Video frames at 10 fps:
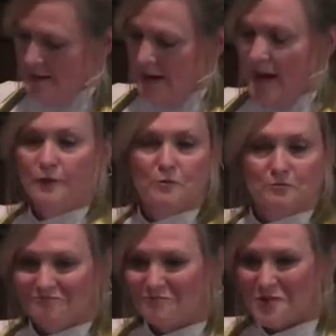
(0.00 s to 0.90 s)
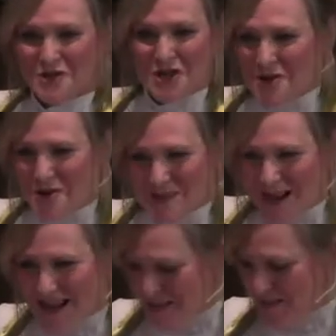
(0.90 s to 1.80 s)
I don't cheat on my
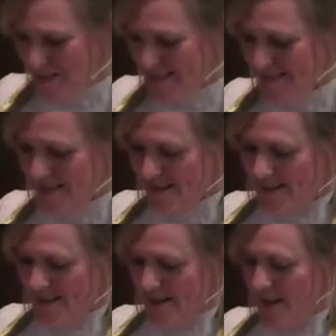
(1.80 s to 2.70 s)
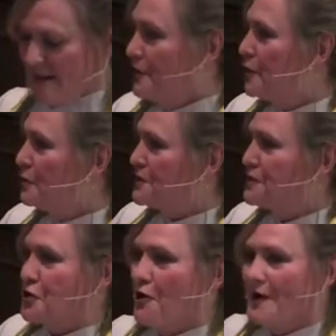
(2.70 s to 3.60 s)
husband. And I don't
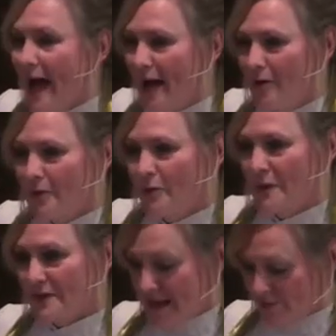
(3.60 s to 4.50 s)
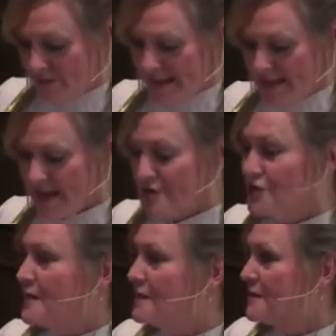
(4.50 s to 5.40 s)
start out with evil
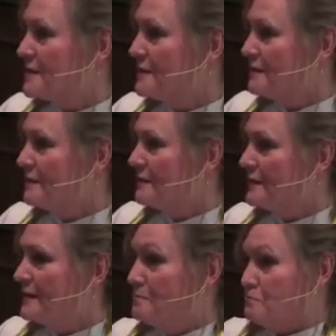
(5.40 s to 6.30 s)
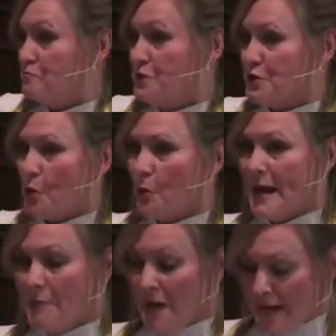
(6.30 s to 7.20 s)
intentions. So,
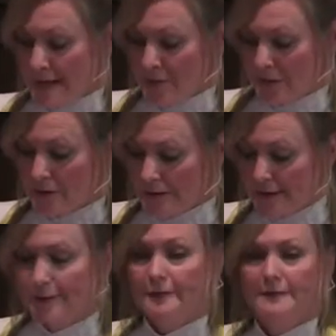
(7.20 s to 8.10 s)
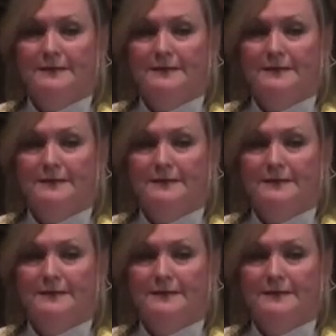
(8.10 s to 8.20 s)
am I in the clear?